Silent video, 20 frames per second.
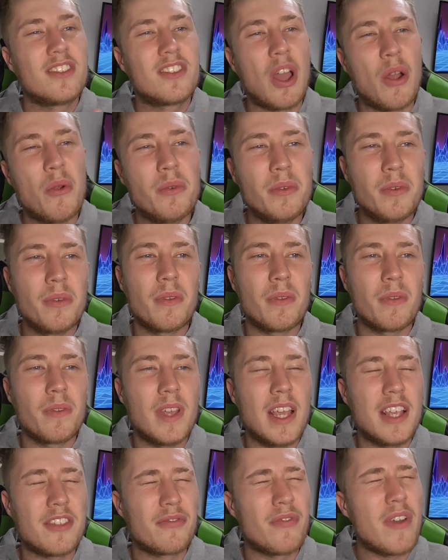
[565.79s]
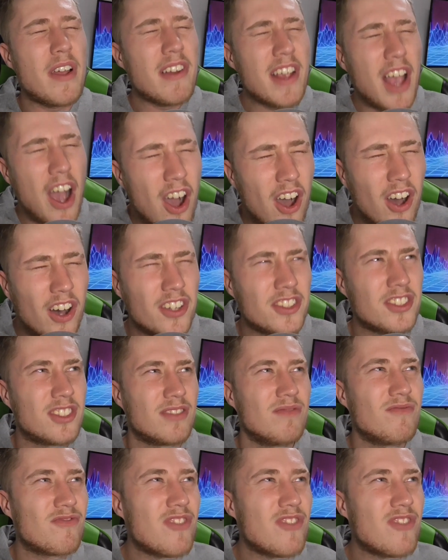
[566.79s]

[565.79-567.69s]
Don't. It's very hard,